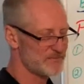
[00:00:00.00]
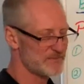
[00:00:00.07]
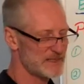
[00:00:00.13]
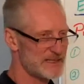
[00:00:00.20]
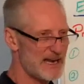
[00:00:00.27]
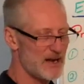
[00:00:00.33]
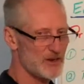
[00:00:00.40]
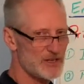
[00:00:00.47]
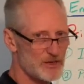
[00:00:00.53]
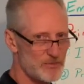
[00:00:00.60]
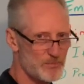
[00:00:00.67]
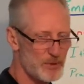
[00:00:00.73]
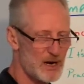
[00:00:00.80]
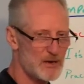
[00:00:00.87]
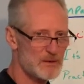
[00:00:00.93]
Now, you're
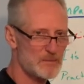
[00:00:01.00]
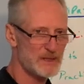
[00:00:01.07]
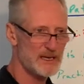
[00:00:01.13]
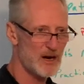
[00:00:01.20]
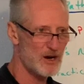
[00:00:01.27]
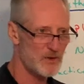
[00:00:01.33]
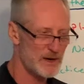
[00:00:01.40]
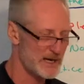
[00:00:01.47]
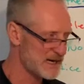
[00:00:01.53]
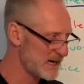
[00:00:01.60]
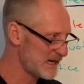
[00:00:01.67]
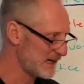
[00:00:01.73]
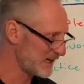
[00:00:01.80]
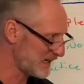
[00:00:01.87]
probably already kind of